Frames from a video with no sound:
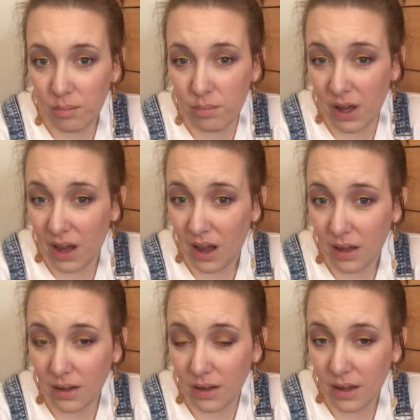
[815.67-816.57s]

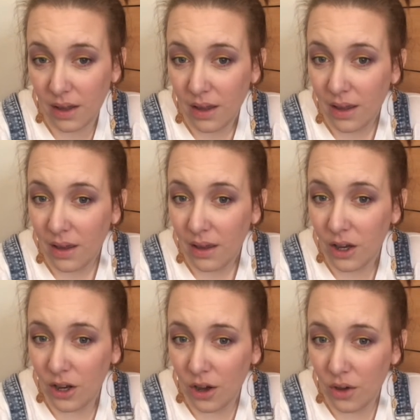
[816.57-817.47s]
but
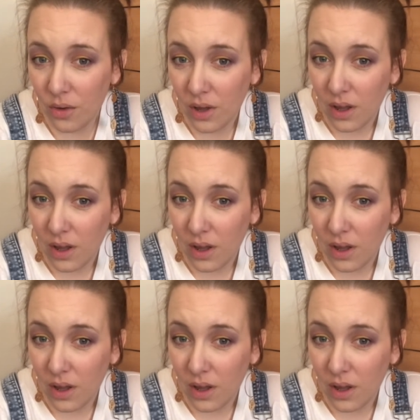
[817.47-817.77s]
you know,